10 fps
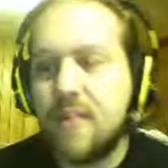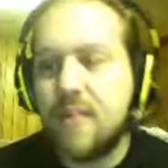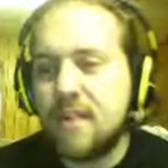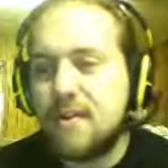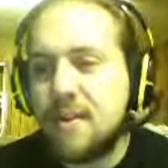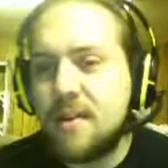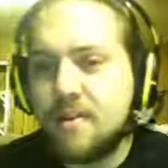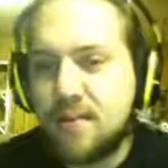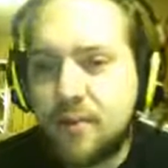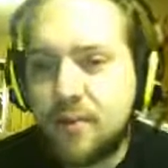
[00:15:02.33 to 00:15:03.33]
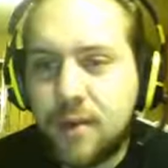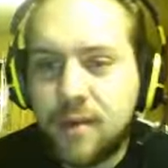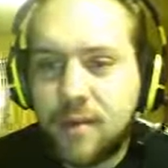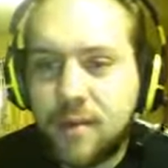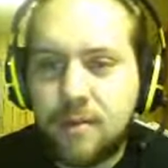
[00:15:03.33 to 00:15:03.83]
getting me Wind
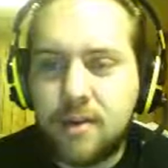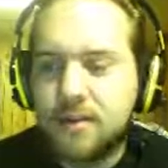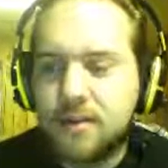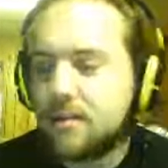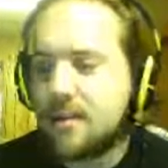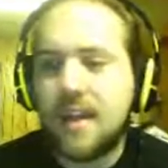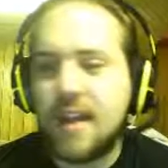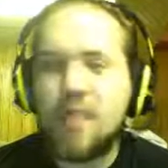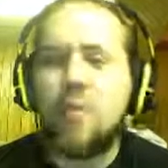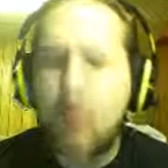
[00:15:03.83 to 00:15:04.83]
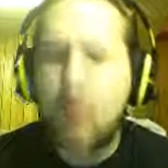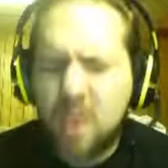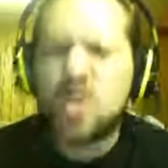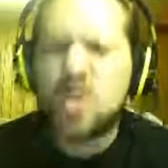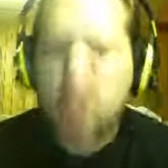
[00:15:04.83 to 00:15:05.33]
for Armaldo. Look at that. One
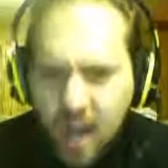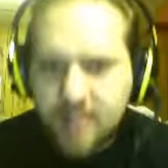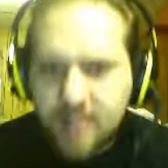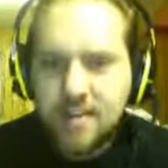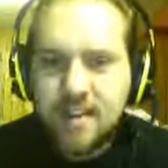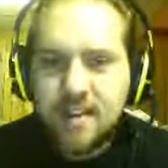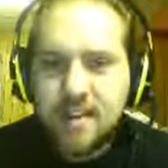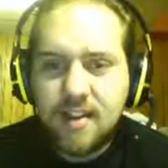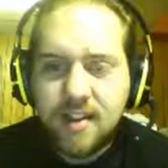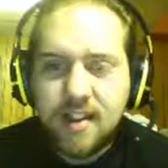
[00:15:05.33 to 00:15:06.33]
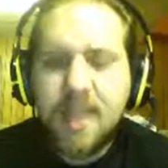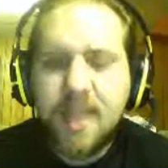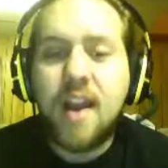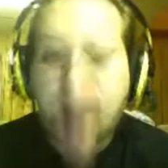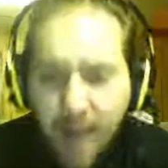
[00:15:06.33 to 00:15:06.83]
shot. Get
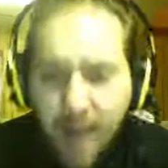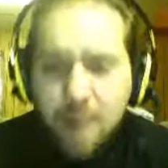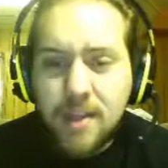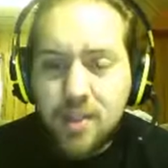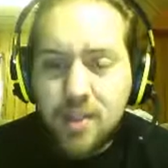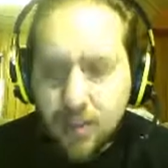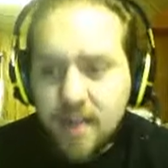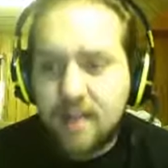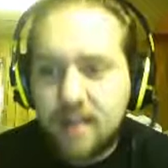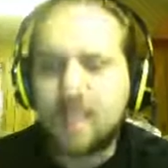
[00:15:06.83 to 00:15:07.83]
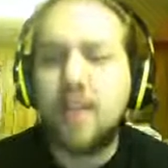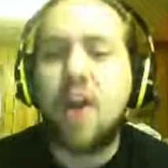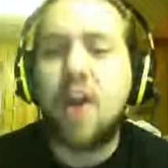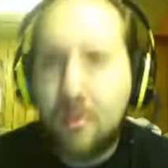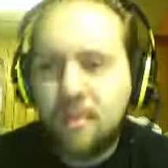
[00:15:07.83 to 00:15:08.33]
out of my screen. Get
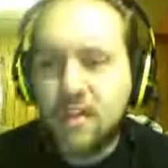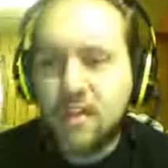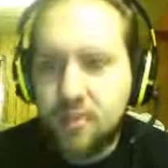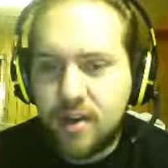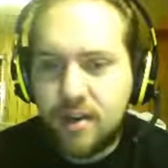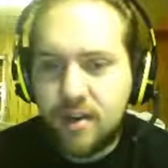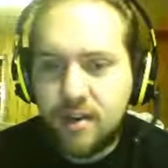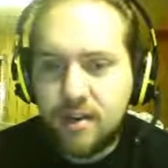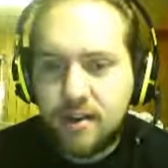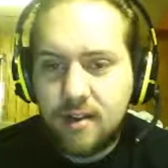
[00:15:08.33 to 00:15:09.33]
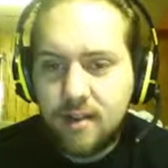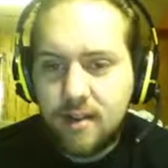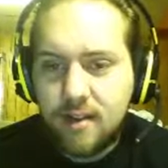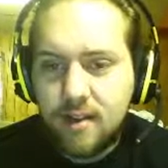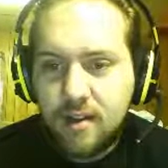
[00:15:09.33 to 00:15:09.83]
off my screen.
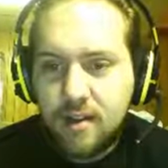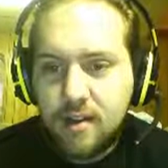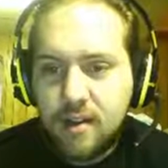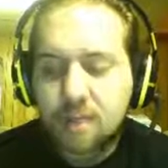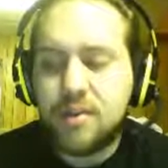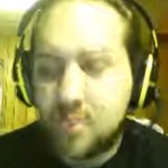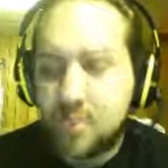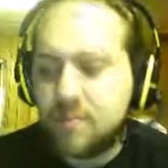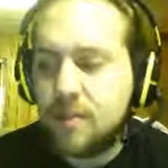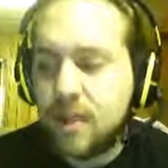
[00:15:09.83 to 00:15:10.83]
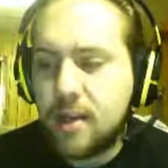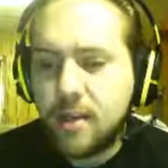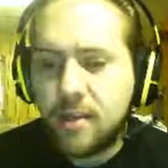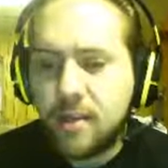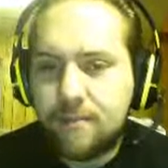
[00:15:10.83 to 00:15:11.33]
You don't deserve to be here.
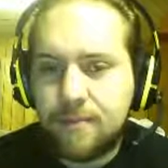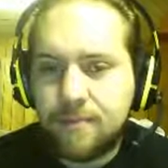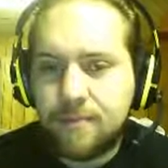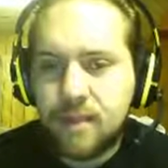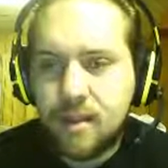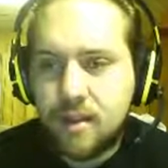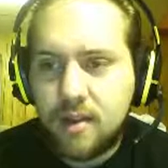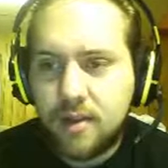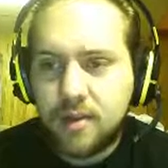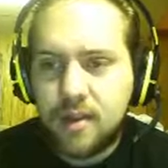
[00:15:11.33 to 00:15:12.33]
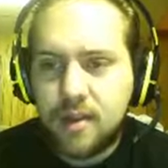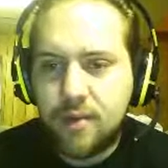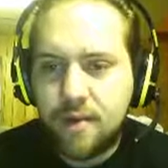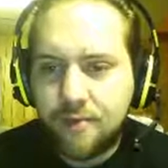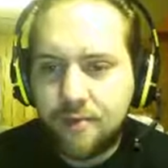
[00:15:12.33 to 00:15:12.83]
Level
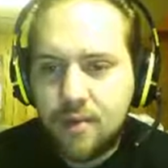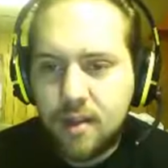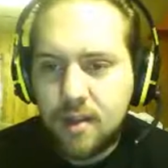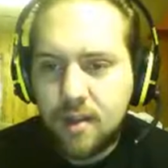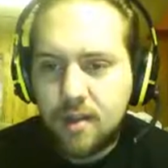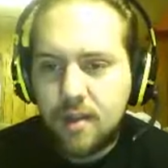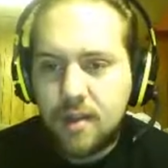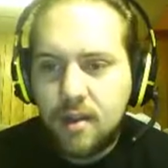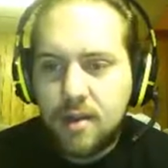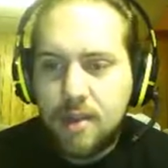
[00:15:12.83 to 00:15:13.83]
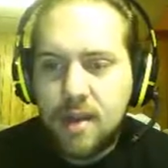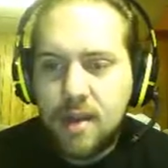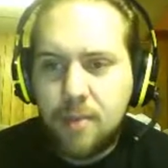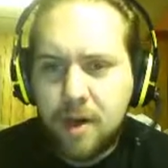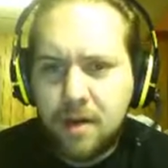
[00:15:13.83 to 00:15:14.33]
23.
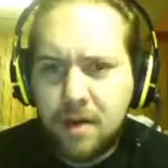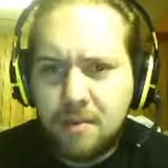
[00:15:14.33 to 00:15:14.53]
Metapod.